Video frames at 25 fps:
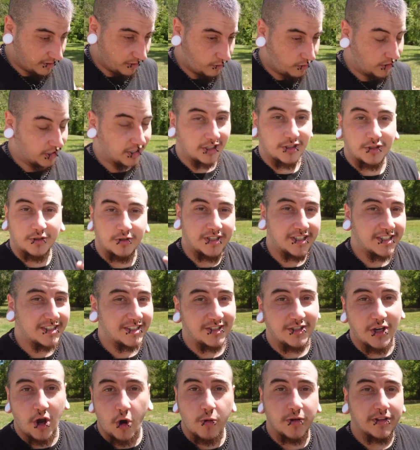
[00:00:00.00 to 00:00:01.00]
We're just going to
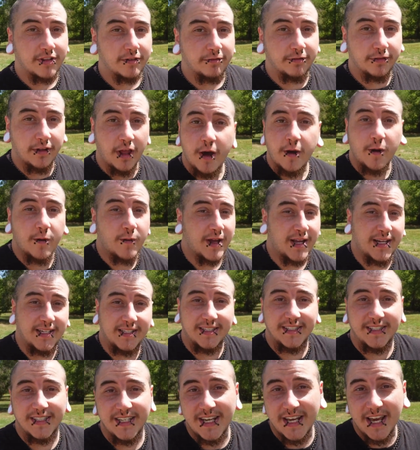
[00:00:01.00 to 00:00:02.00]
go with the flow and
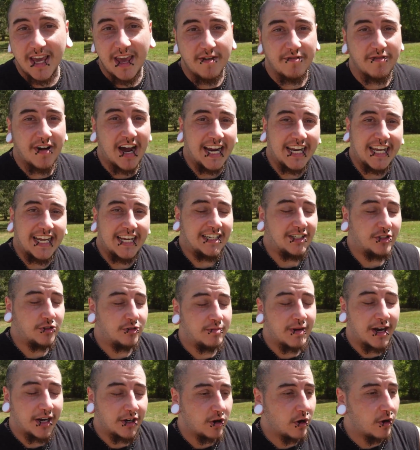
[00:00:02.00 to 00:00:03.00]
see if I can do
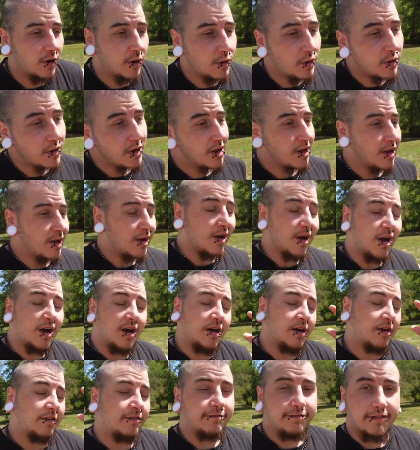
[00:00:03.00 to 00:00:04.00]
my goal
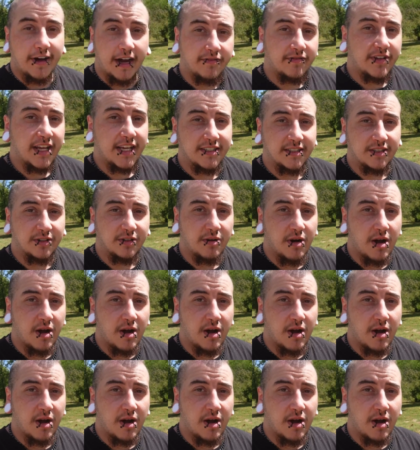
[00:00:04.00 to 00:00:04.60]
of five days in a